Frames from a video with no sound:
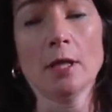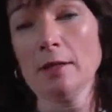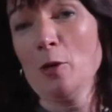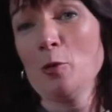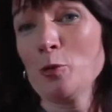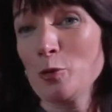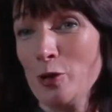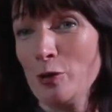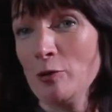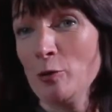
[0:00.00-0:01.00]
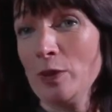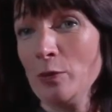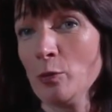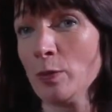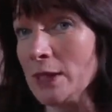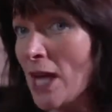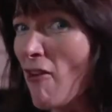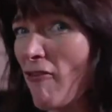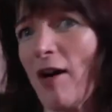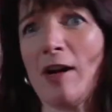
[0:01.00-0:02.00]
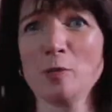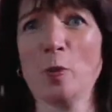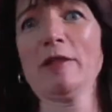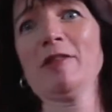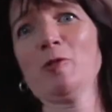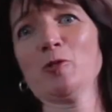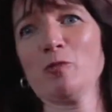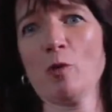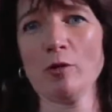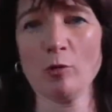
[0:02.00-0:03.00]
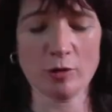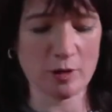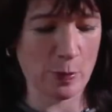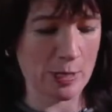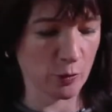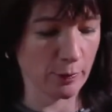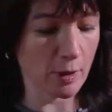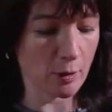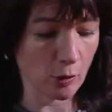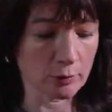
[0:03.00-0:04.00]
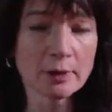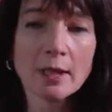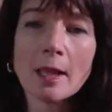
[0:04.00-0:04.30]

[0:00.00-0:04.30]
I know also a lot of people would be terrified by the thought of what you're just about to embark on.